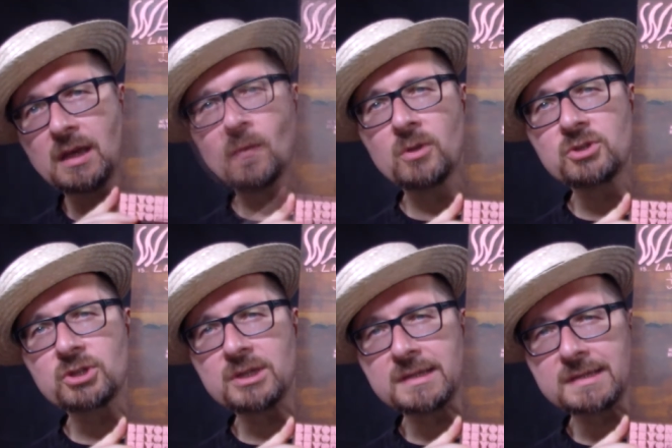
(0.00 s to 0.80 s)

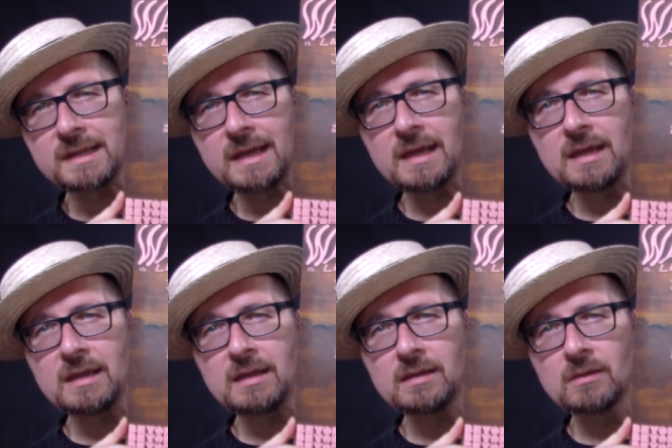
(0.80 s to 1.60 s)
which is
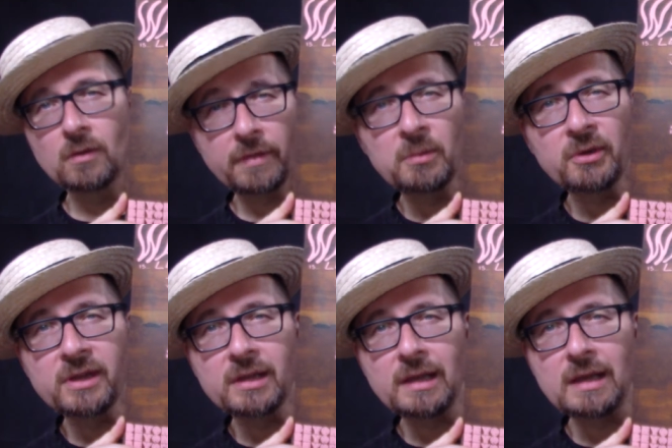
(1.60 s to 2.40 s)
a North
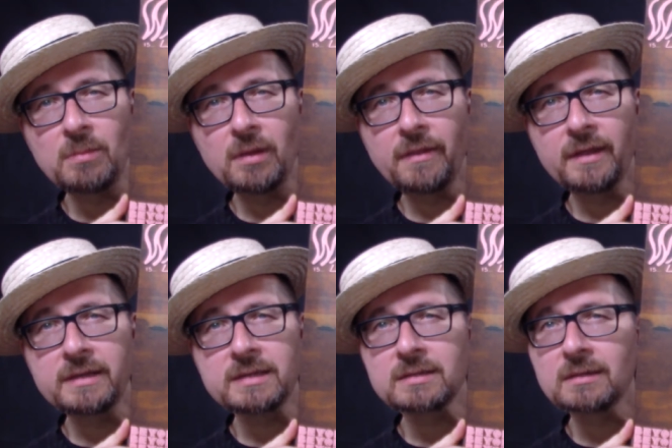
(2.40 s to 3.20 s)
American label
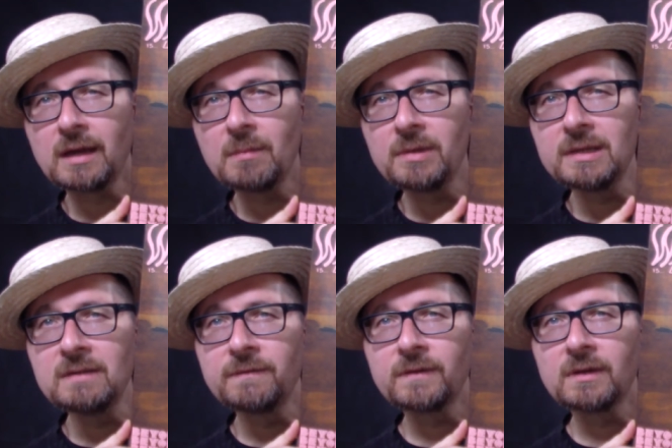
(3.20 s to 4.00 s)
that I
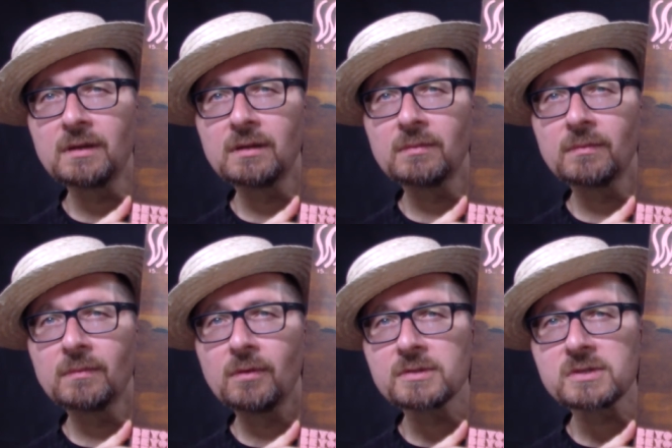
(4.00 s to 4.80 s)
believe uh,
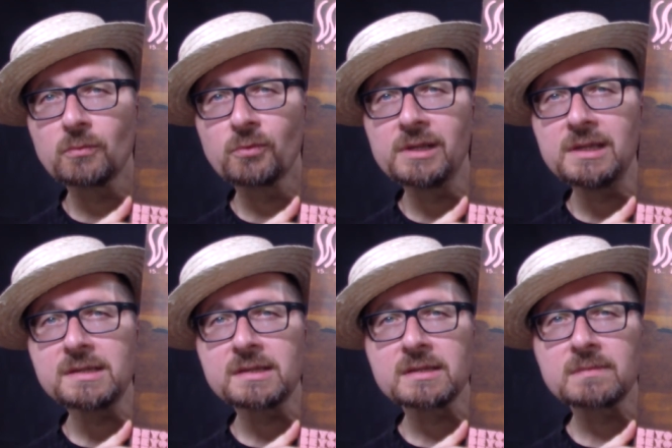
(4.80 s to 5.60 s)
also
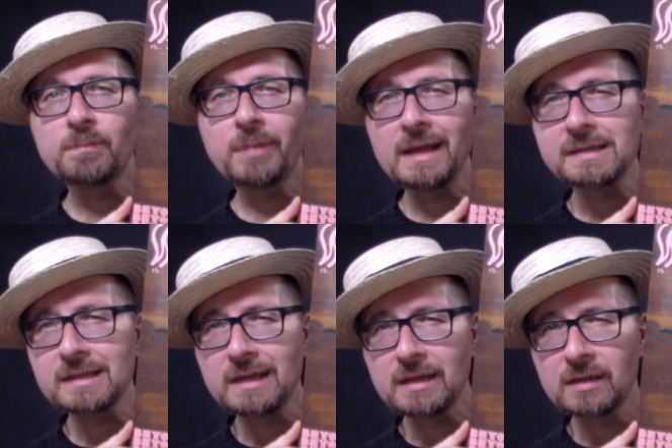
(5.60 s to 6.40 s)
releases
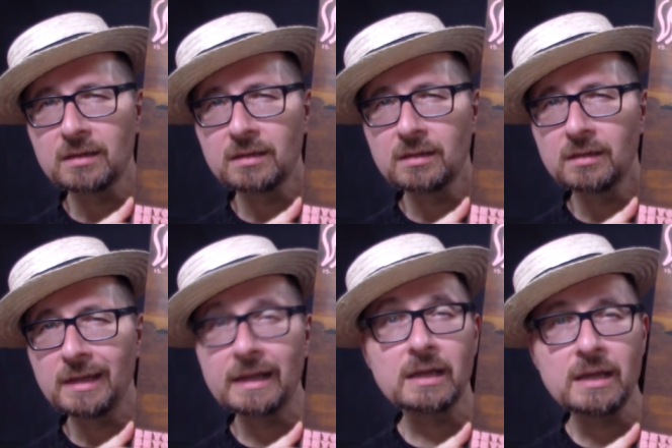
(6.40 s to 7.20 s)
bands like uh,
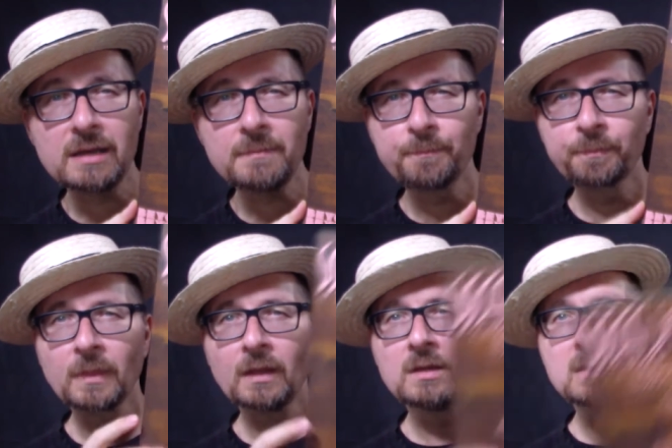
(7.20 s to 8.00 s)
L'Éclair.
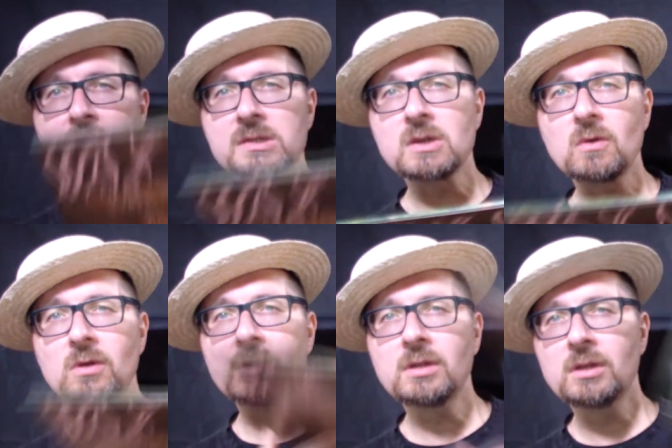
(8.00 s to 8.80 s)
So,